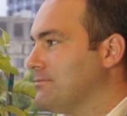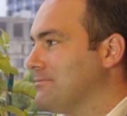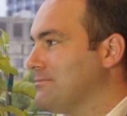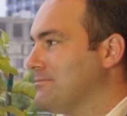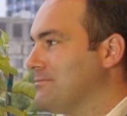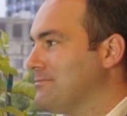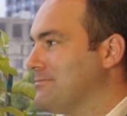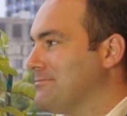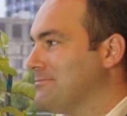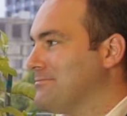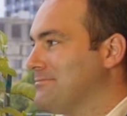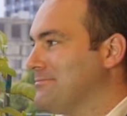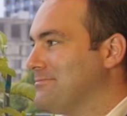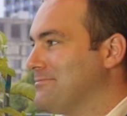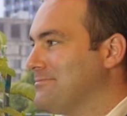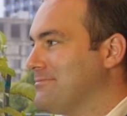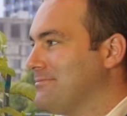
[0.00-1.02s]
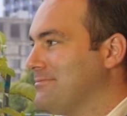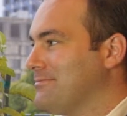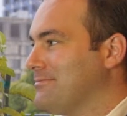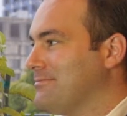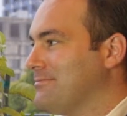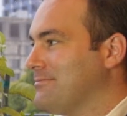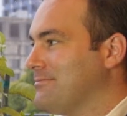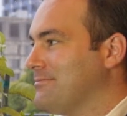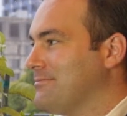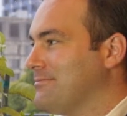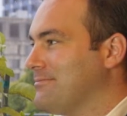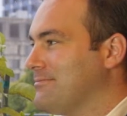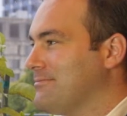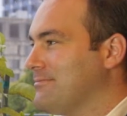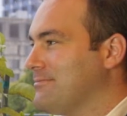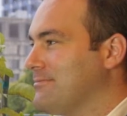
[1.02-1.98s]

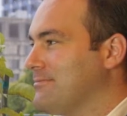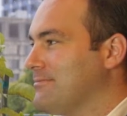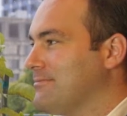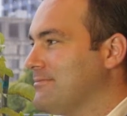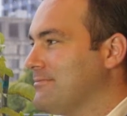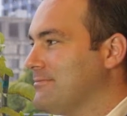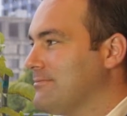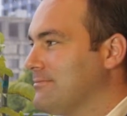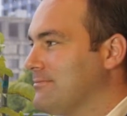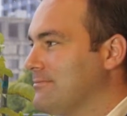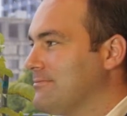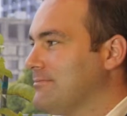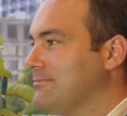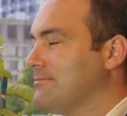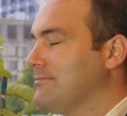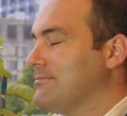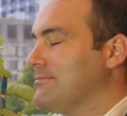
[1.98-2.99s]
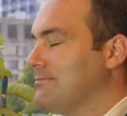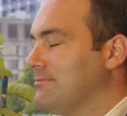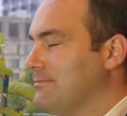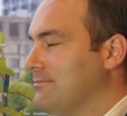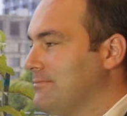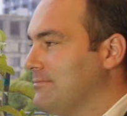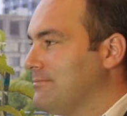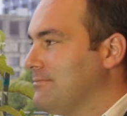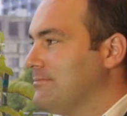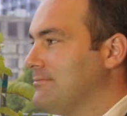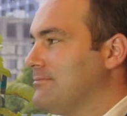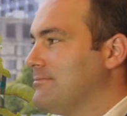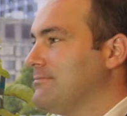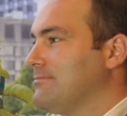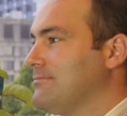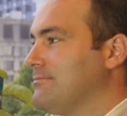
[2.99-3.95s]

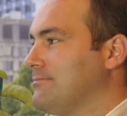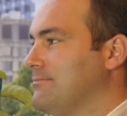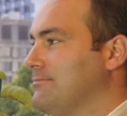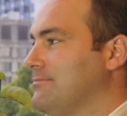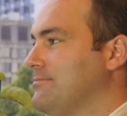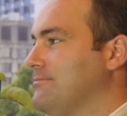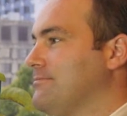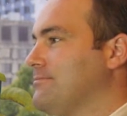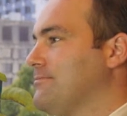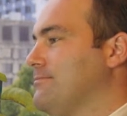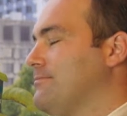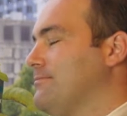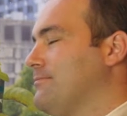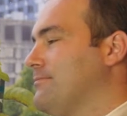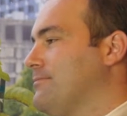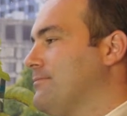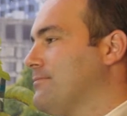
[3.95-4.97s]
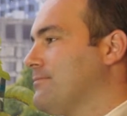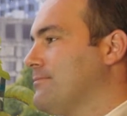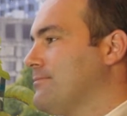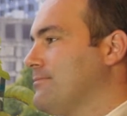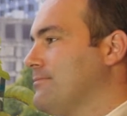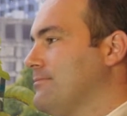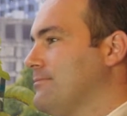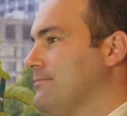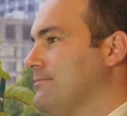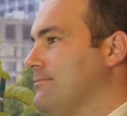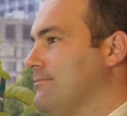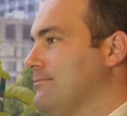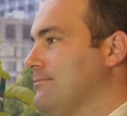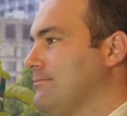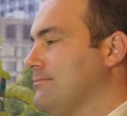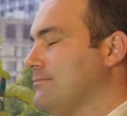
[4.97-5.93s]

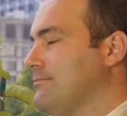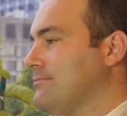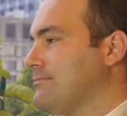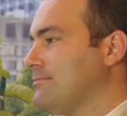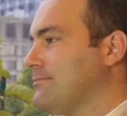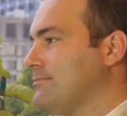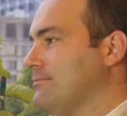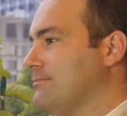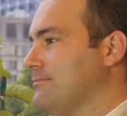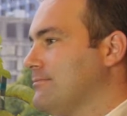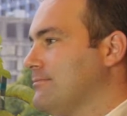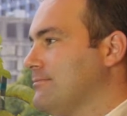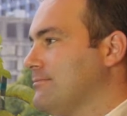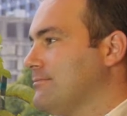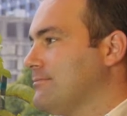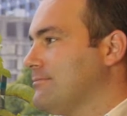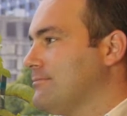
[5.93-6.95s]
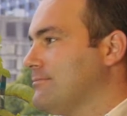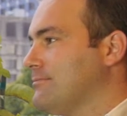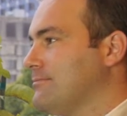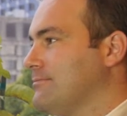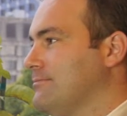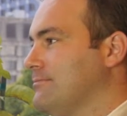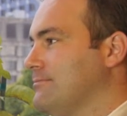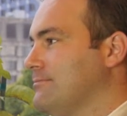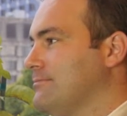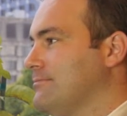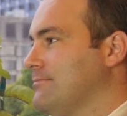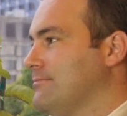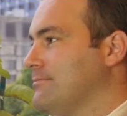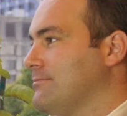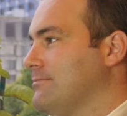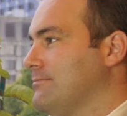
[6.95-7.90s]
(silent)